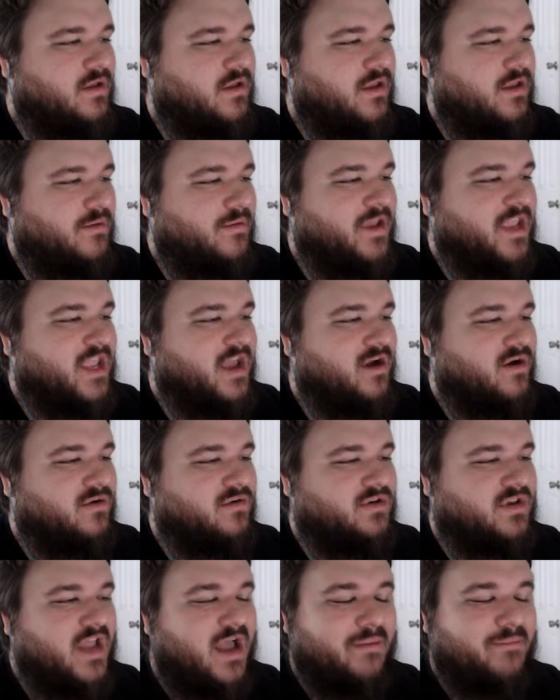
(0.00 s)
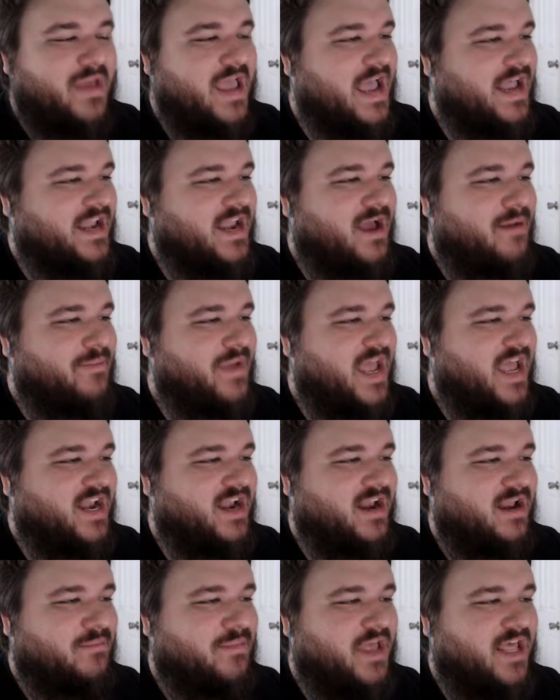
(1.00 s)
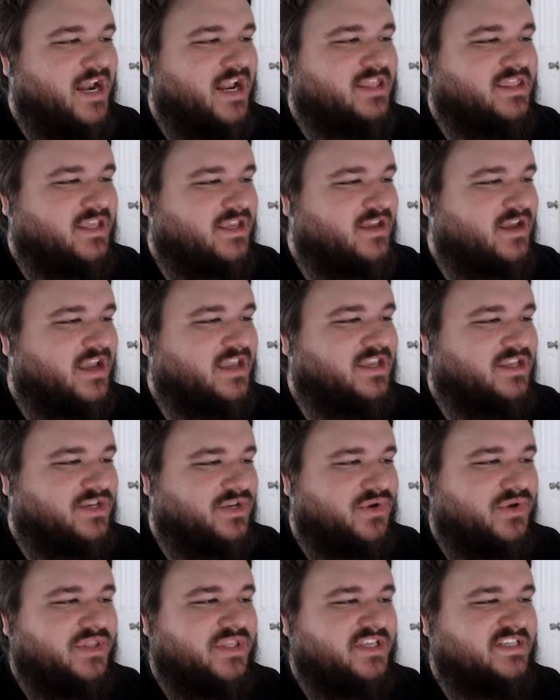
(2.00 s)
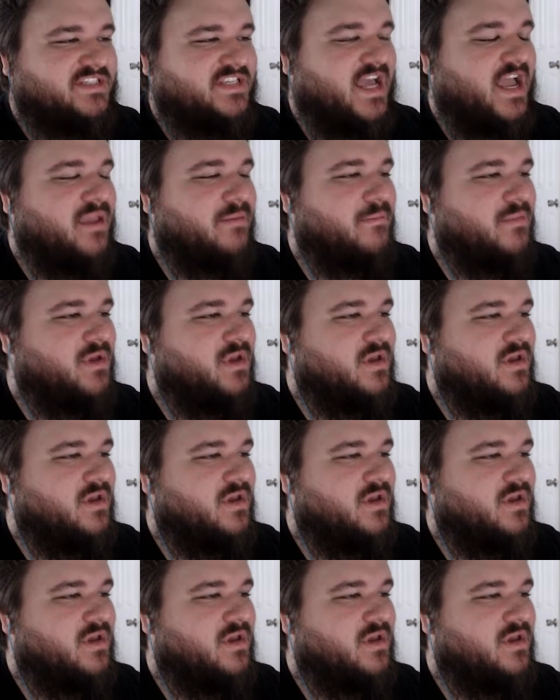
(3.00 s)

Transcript: There we go. Not bad, not bad, not bad. I think I can do it this time.